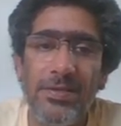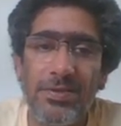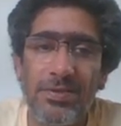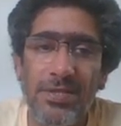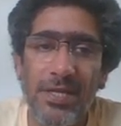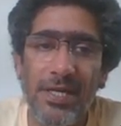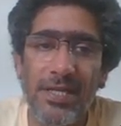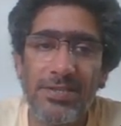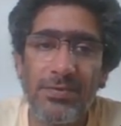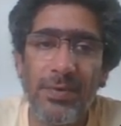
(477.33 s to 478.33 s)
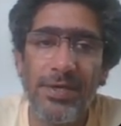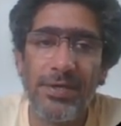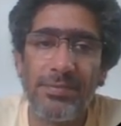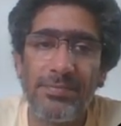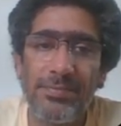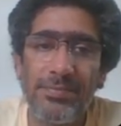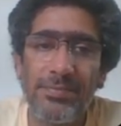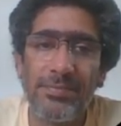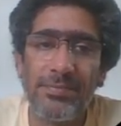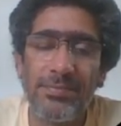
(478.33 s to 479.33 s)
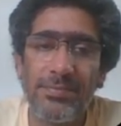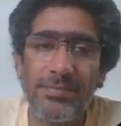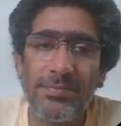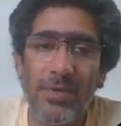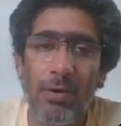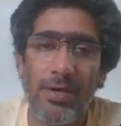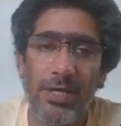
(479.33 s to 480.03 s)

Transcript: So till the next video. Oh